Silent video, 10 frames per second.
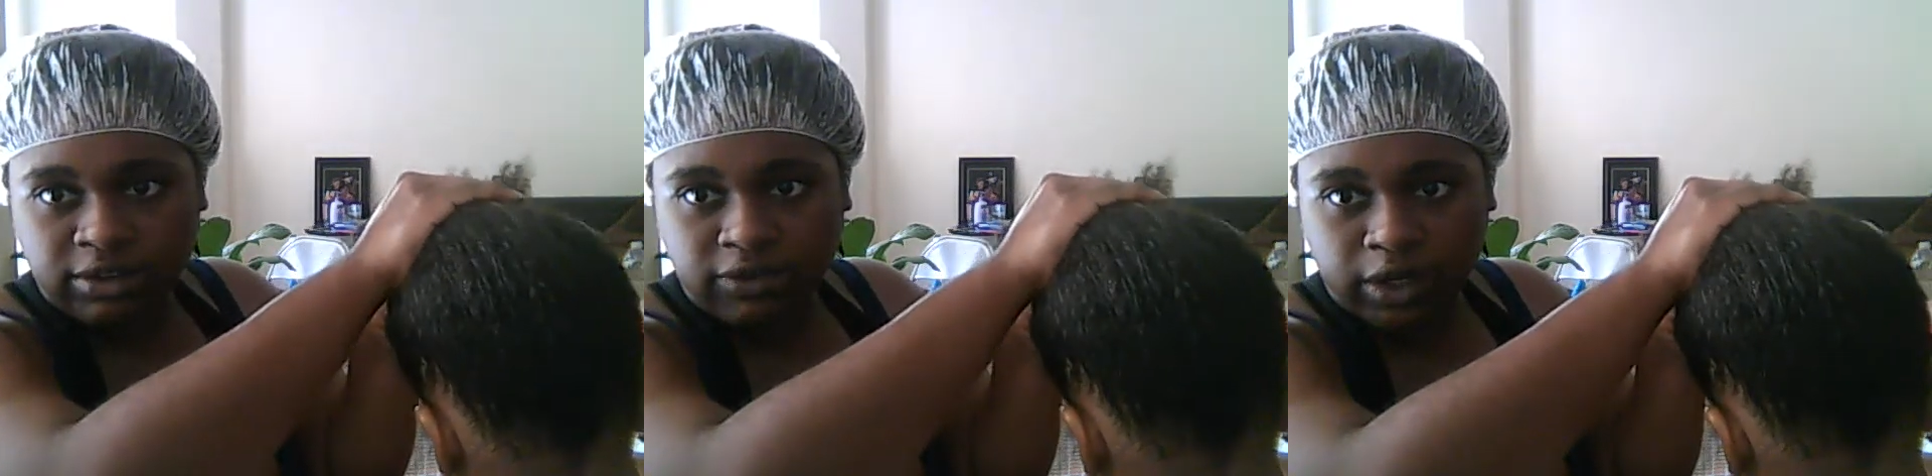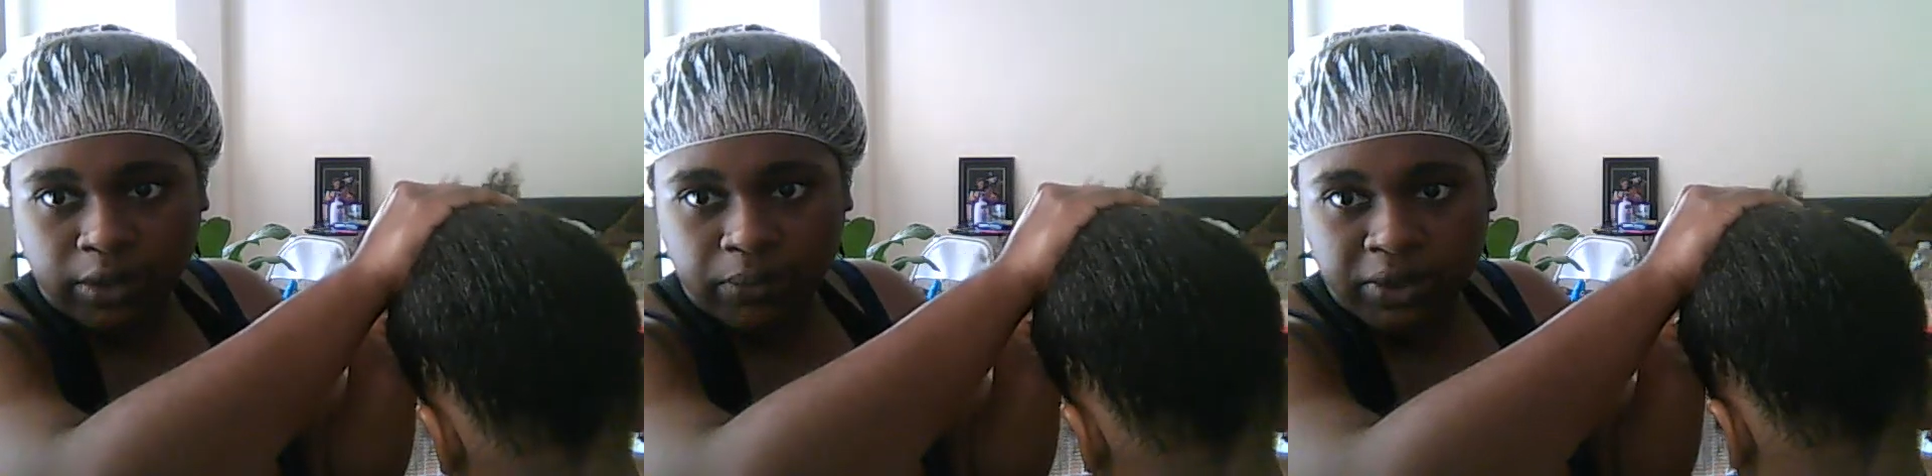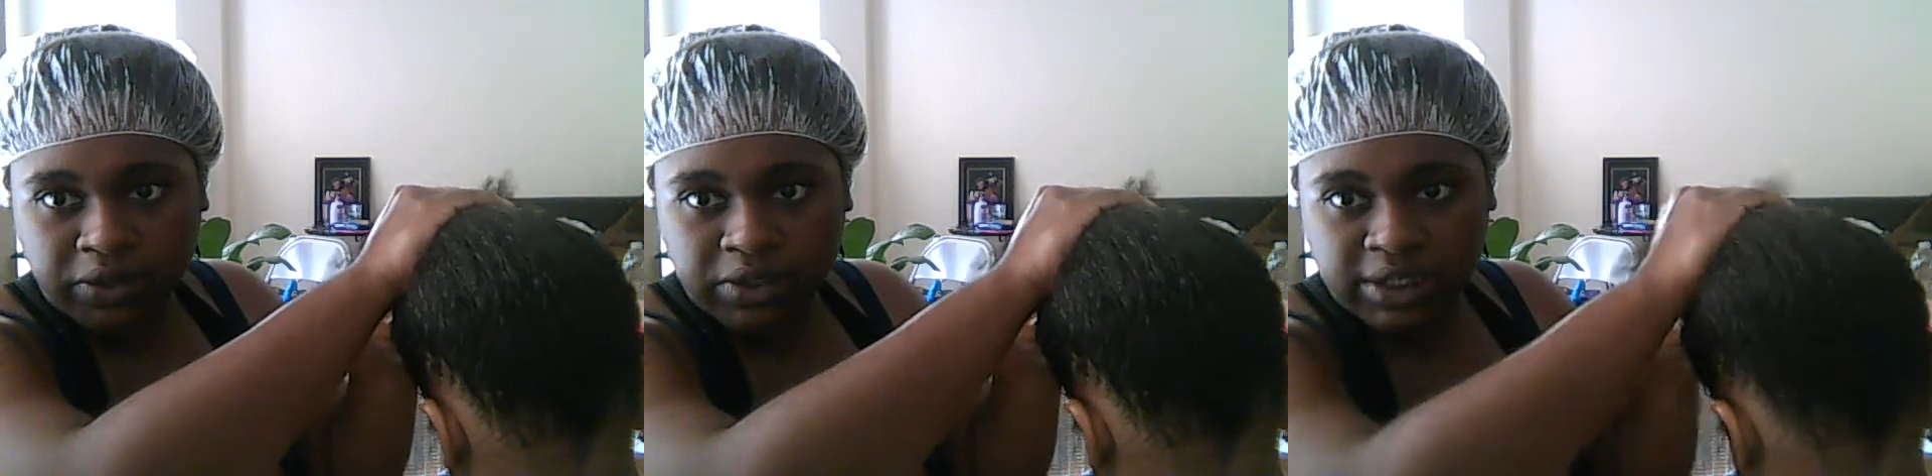very
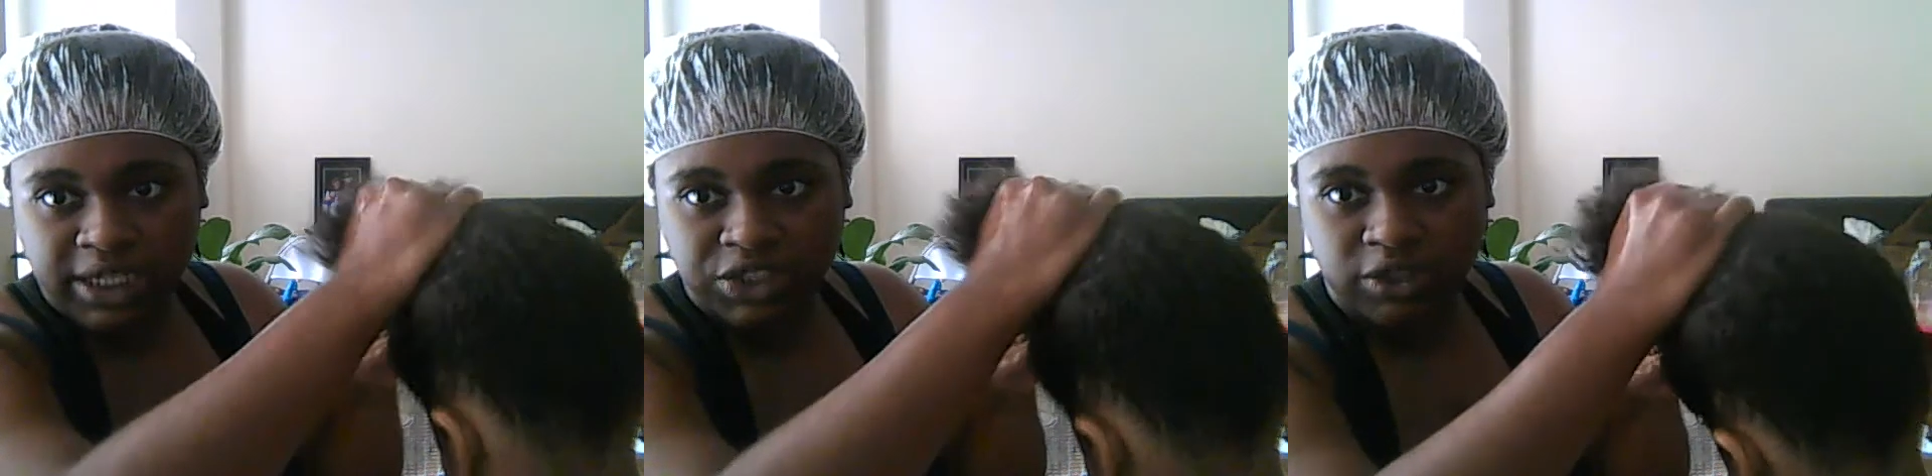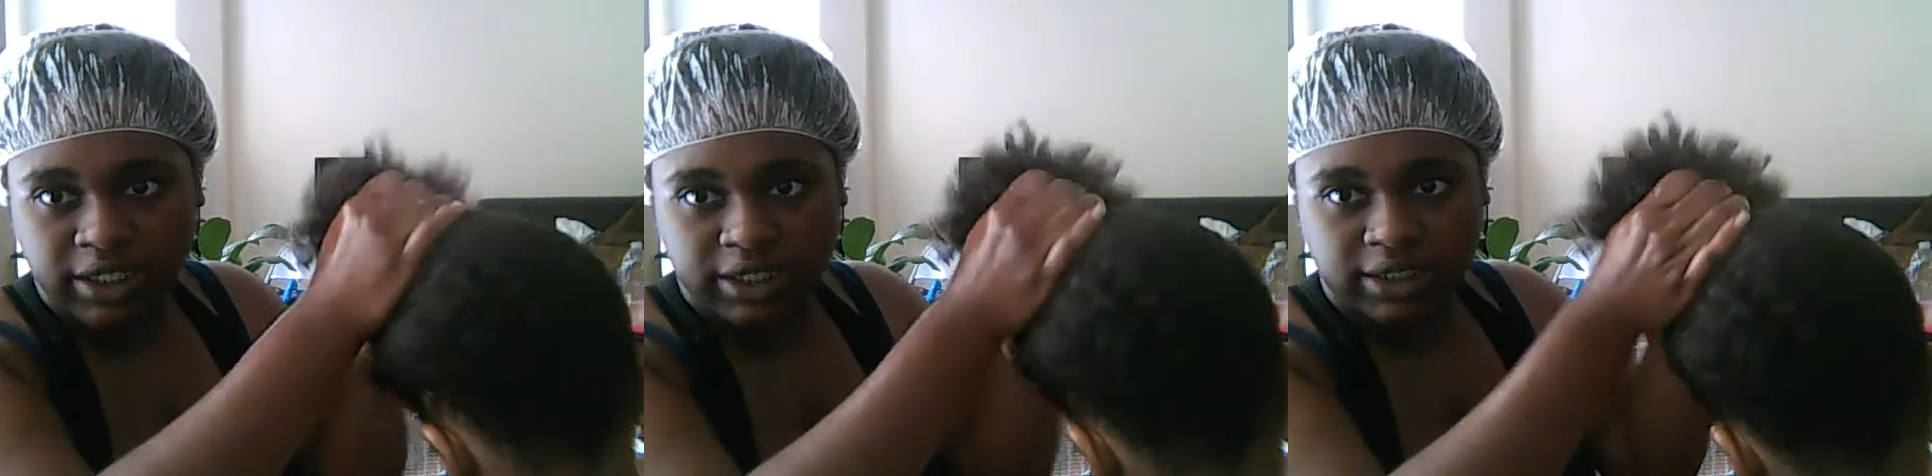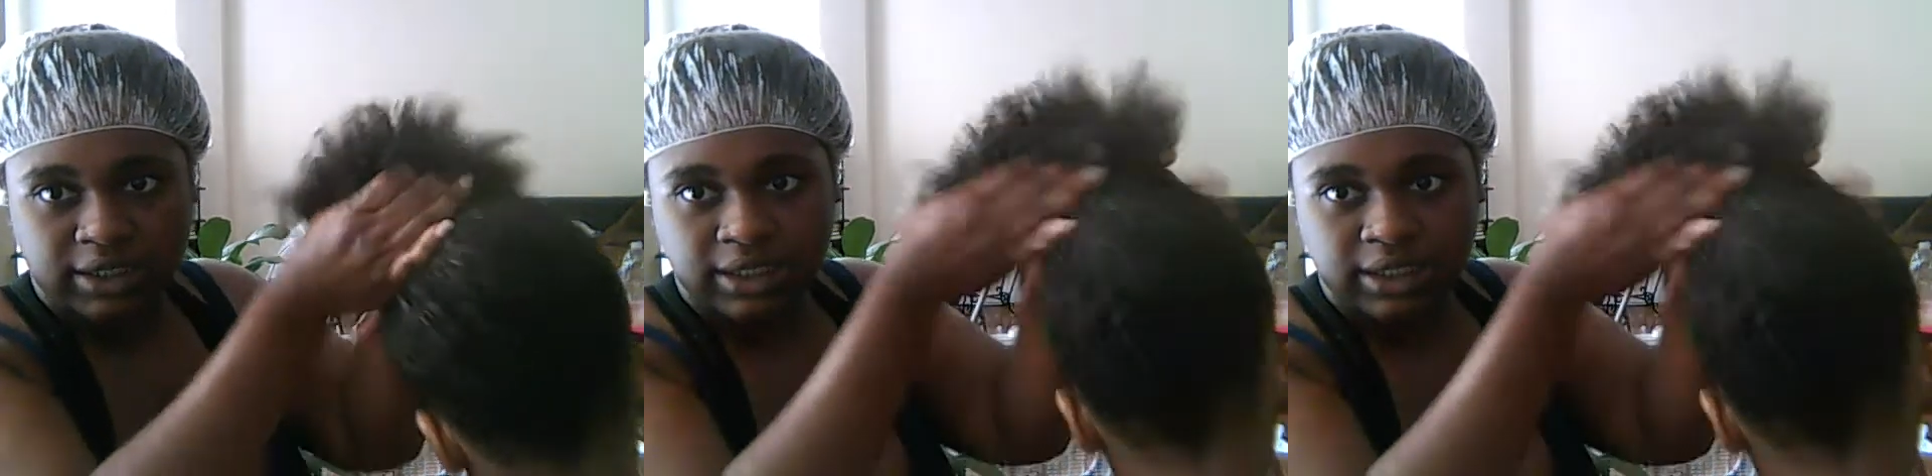well
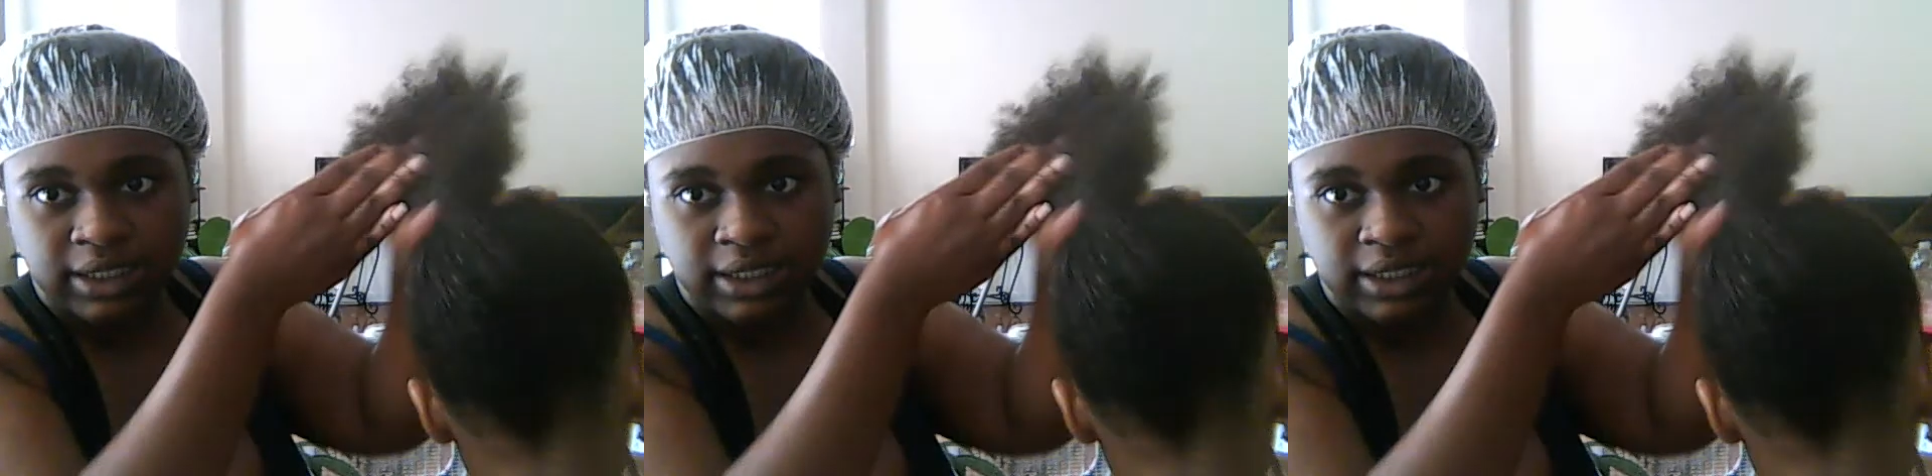saturated